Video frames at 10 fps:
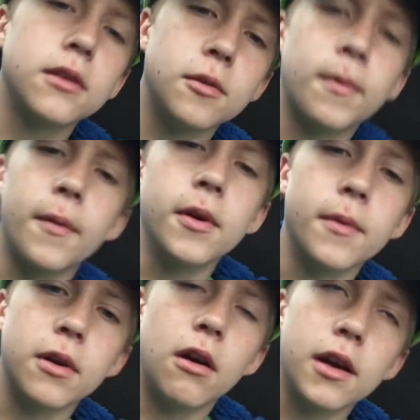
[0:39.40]
you probably know
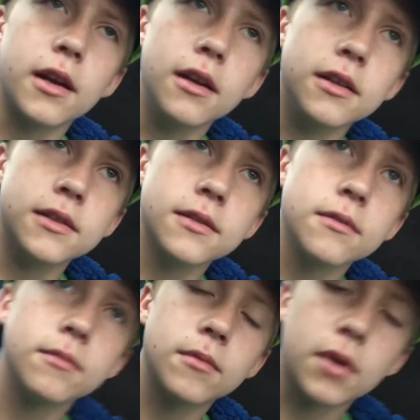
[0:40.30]
what a lock-in is.
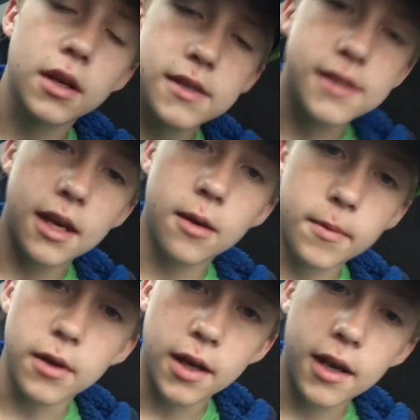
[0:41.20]
We're going to stay up
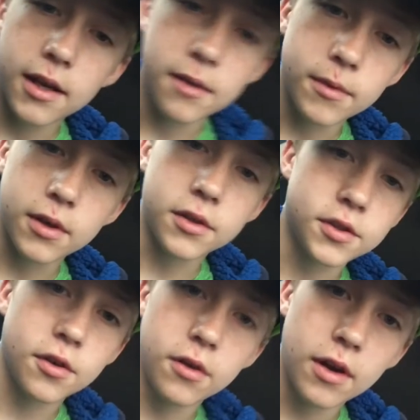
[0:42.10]
all night and we're going to
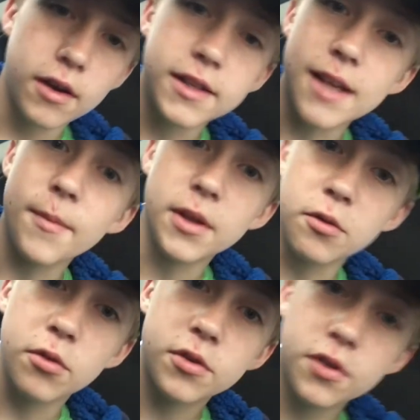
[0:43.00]
screw around. It's at my
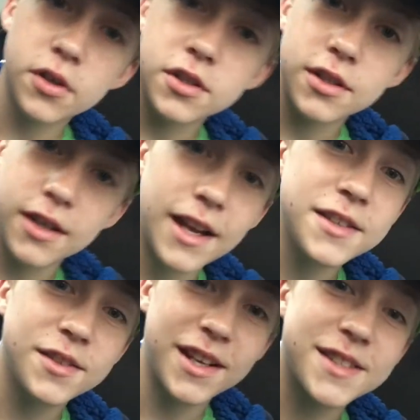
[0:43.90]
youth church, and
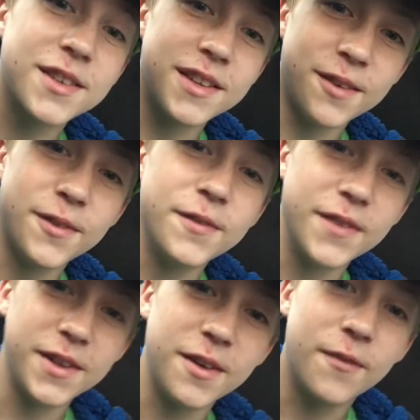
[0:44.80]
as you guys saw in that one
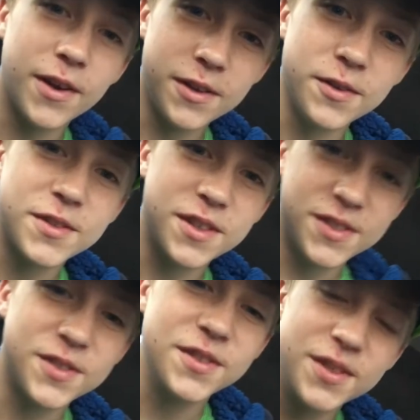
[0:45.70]
video, my youth church
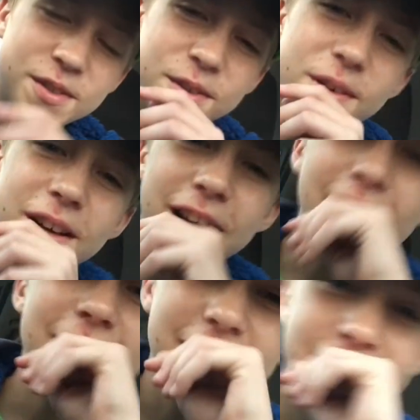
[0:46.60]
is really cool.
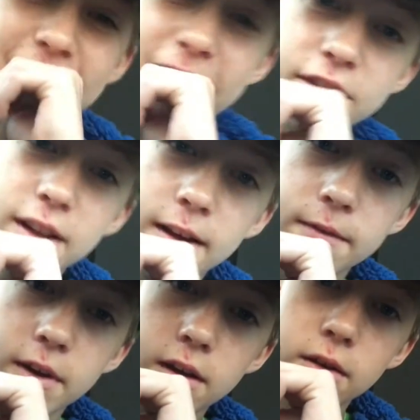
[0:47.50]
So after that
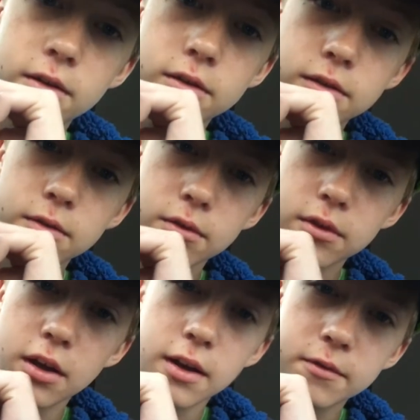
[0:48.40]
video,
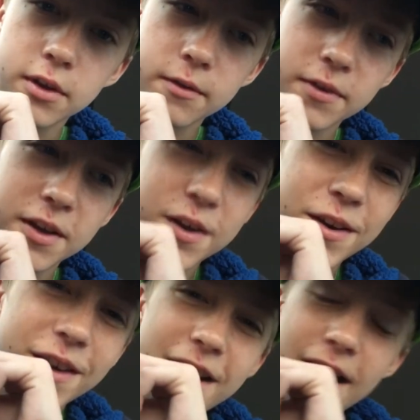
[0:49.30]
not after the
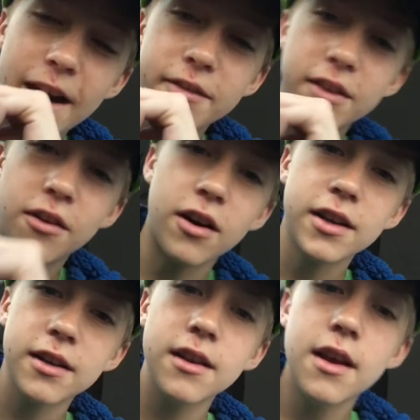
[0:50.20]
video, after the
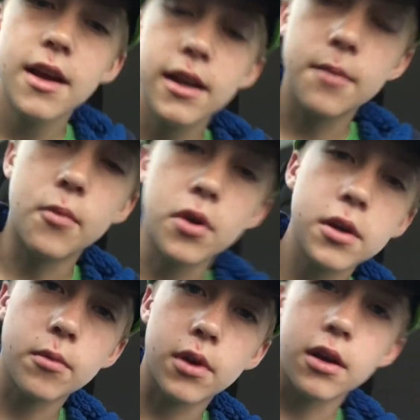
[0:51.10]
lock-in, in the
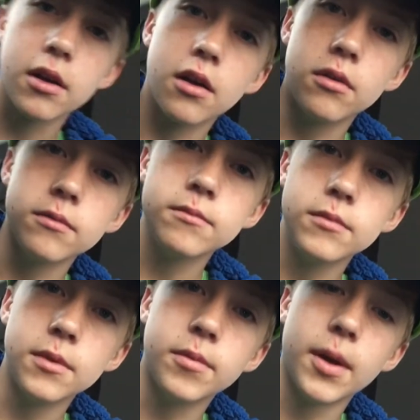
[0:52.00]
morning we're going to go
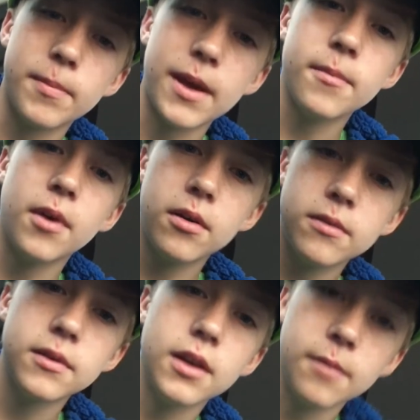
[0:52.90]
and play paintball.
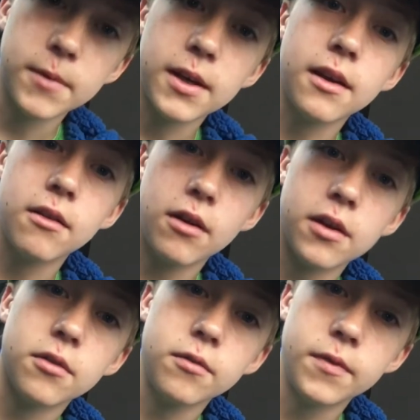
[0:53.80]
And I'm going to get a lot
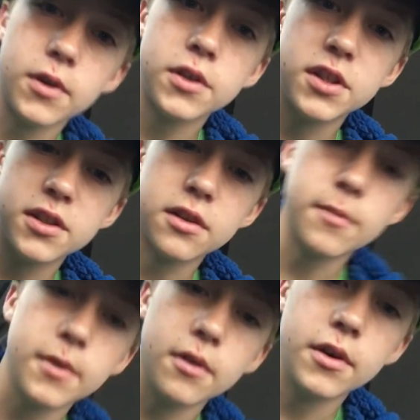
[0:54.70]
of cool footage and it's going
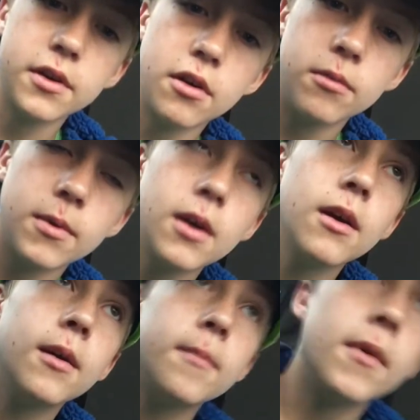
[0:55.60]
to be really dope
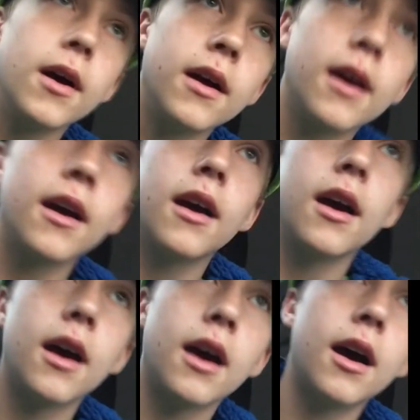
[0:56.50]
but
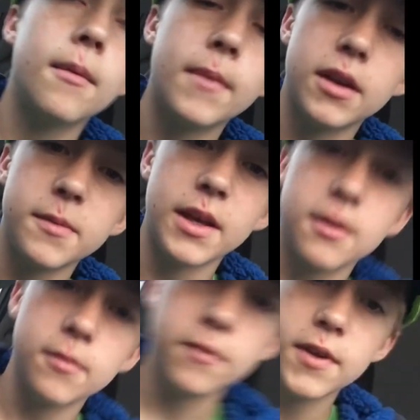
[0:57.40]
I'm about to be at
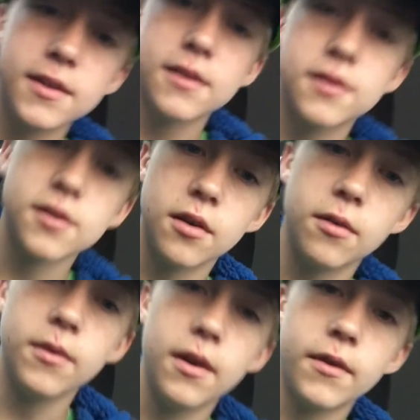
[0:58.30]
the movies, so
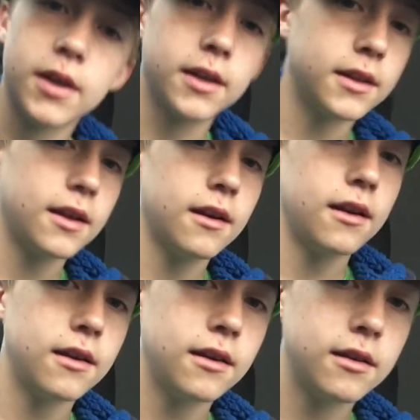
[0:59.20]
whenever I get there,
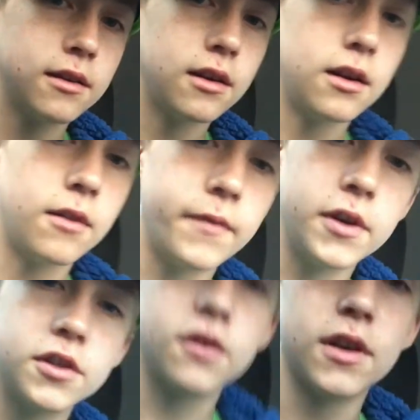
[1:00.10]
I'll
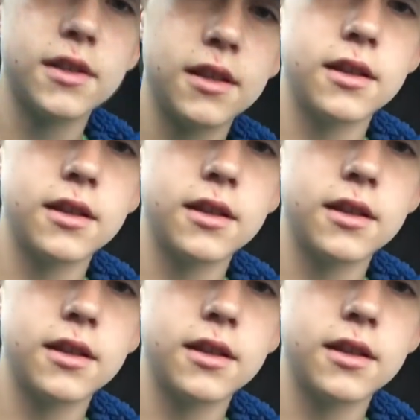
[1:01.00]
finish the rest of